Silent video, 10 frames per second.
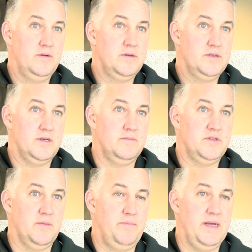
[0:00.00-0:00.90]
some
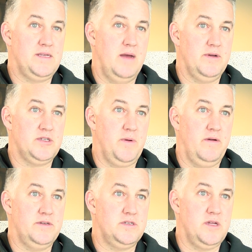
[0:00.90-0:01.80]
big time
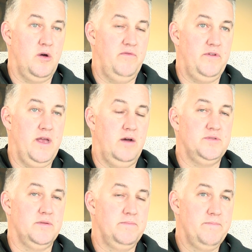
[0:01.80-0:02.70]
experiences that hopefully
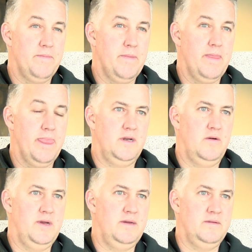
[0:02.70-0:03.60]
helps them.
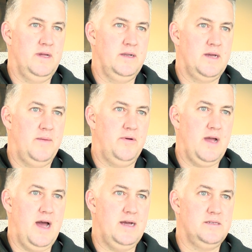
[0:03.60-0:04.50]
We let a couple
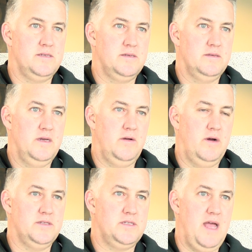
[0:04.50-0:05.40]
guys,
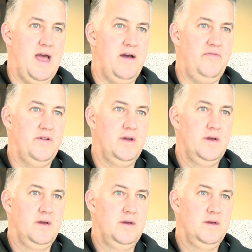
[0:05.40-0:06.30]
on staff
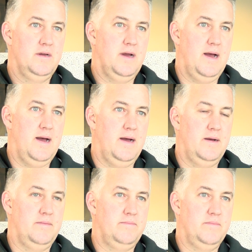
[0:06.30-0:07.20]

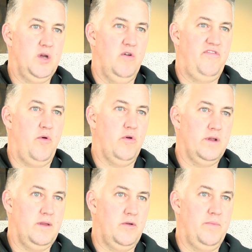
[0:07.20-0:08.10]
go forward
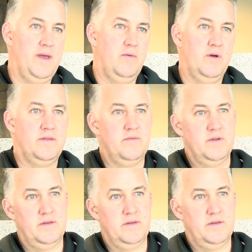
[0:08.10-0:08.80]
a little bit with